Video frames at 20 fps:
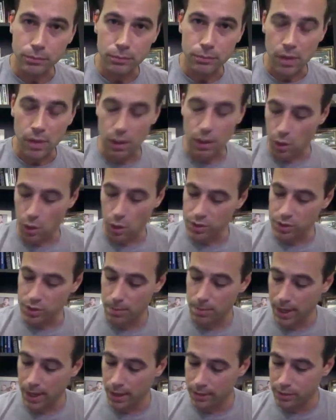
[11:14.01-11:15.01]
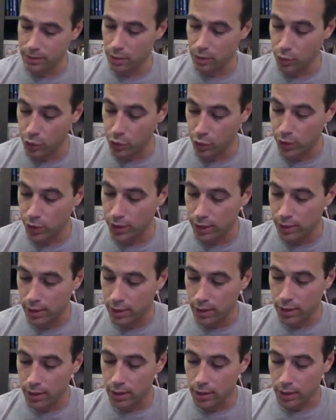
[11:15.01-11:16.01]
Those commands that are good,
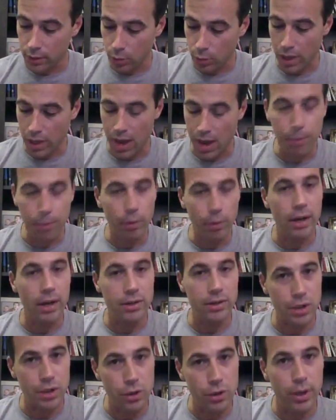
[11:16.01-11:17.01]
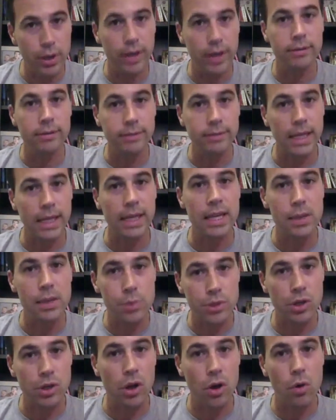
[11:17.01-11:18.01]
we operate as a unit, and he
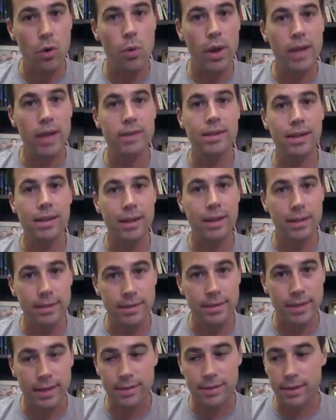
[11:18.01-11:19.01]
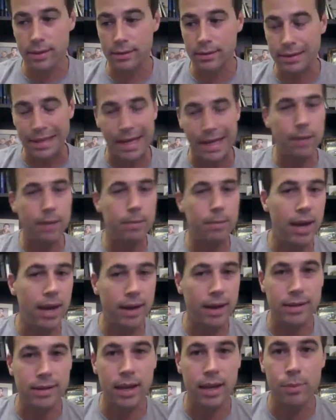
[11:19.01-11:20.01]
was always consistent, leading by
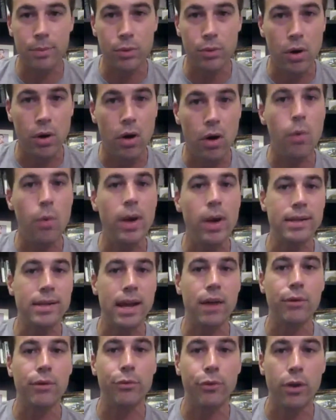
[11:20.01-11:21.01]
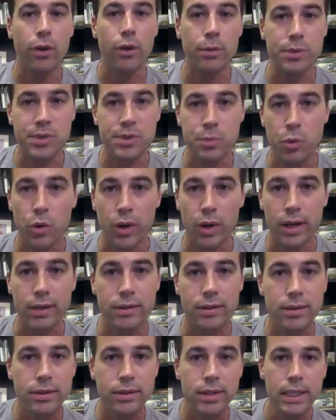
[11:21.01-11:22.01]
example, always out in front of his
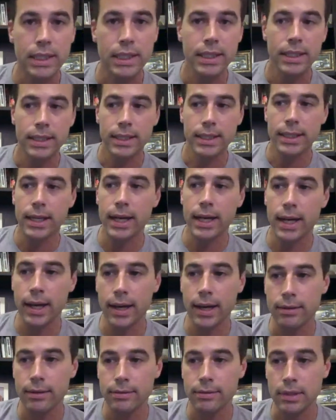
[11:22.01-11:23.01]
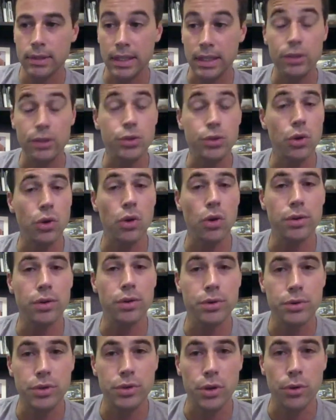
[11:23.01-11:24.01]
Marines, leading the
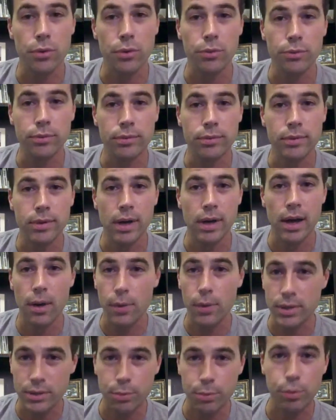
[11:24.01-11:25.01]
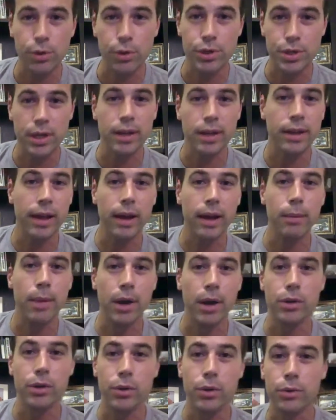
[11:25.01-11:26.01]
charge. So I always appreciated that
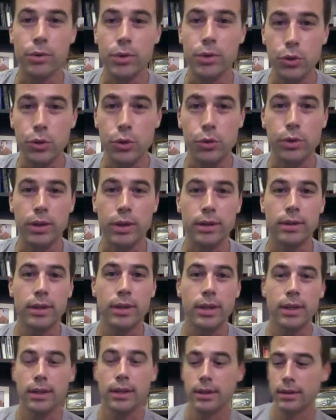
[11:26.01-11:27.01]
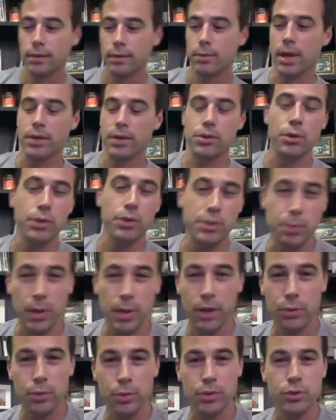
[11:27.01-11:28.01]
about you. You and Master Sergeant
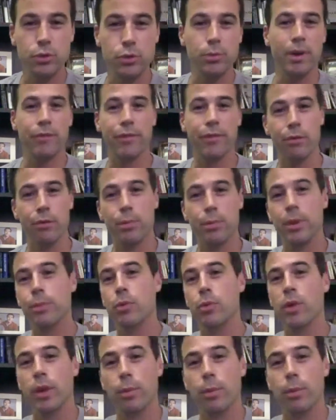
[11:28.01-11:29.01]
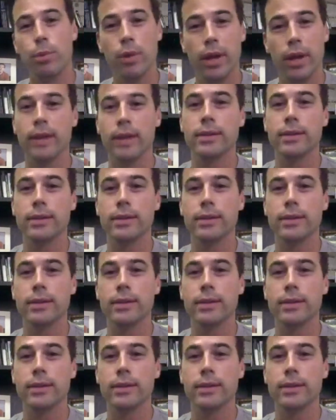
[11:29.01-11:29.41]
Smith were two of my favorite people on the planet.